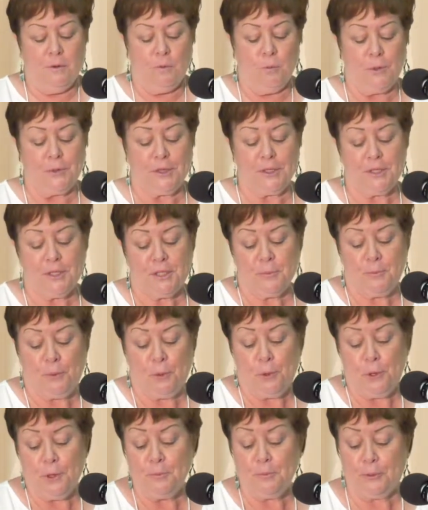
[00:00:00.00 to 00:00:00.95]
With the
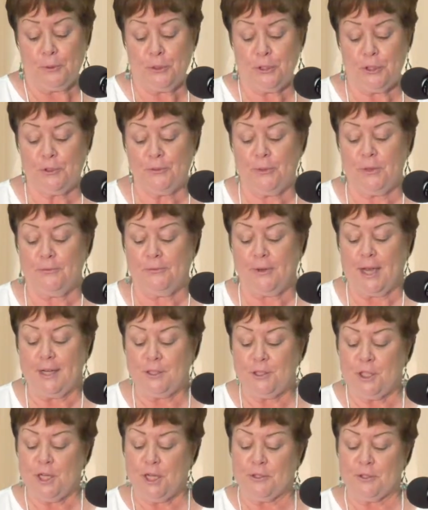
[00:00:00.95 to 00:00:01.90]
support and push from the
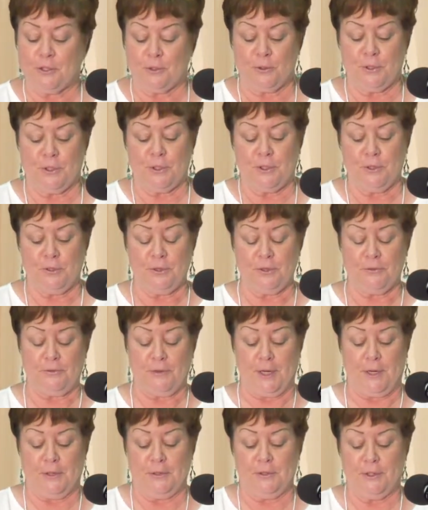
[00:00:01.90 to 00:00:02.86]
Vice Chancellor of Student
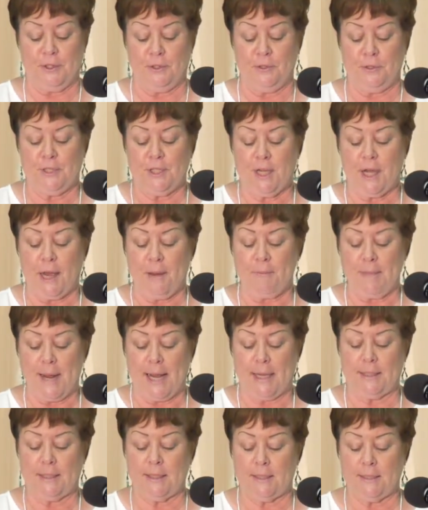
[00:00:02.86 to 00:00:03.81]
Affairs, UCI
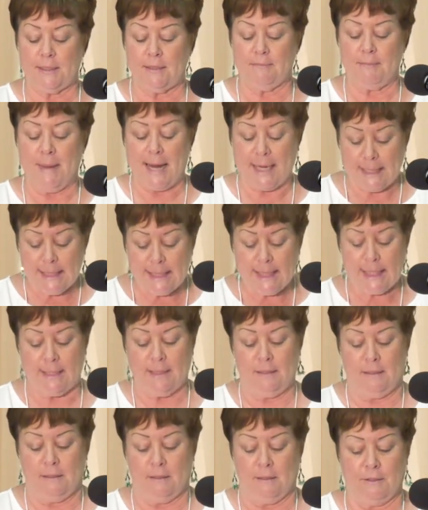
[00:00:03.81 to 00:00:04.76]

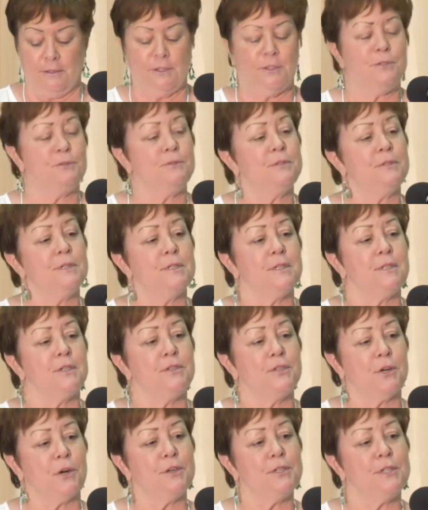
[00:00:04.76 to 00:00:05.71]
mandated all students
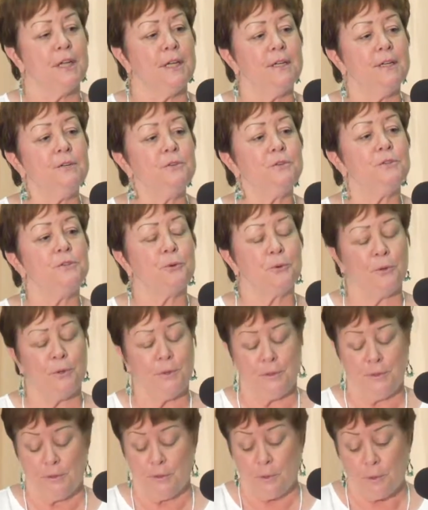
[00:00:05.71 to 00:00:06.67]
start attending
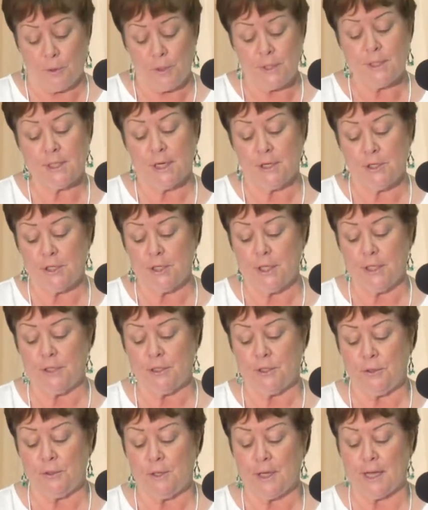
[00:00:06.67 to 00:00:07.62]
orientation
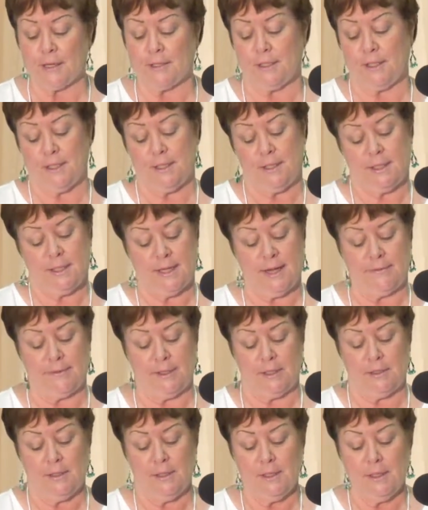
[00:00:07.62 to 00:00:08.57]
in
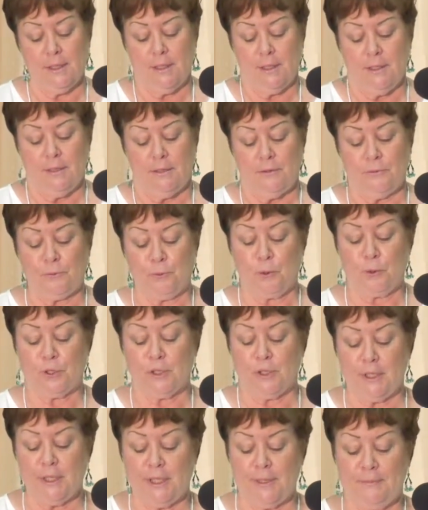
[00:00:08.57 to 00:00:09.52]
2007.
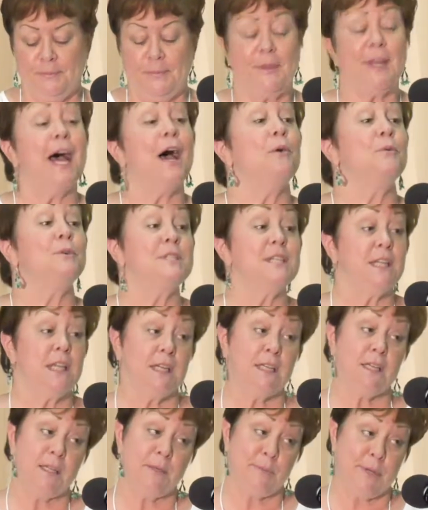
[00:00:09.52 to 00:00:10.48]
Unfortunately, that was
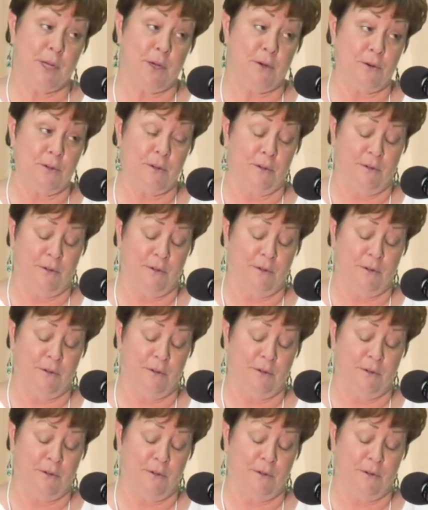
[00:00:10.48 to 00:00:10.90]
the end of the parent